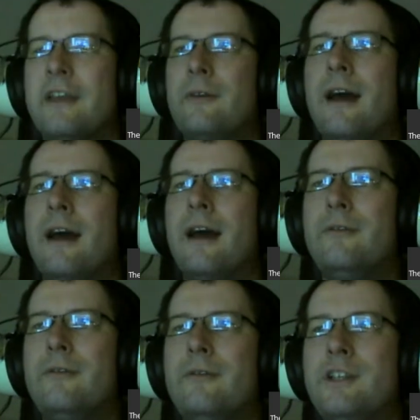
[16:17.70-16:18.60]
we
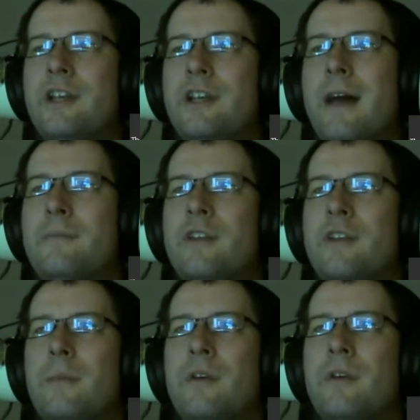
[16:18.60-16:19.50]
have jammed
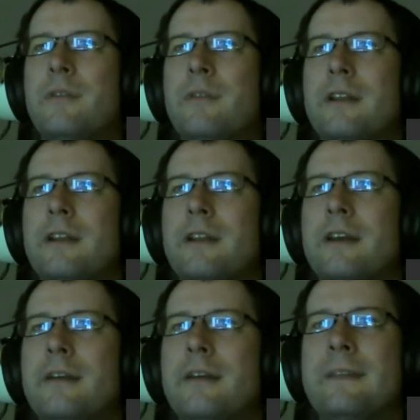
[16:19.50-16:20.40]
up completely
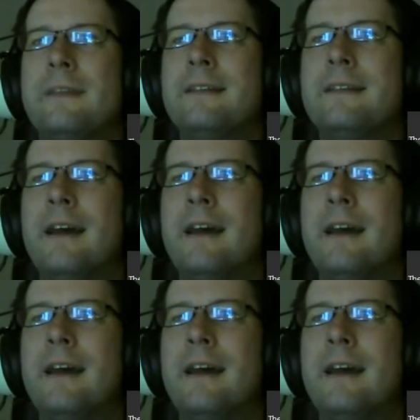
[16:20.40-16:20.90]
here. This is a.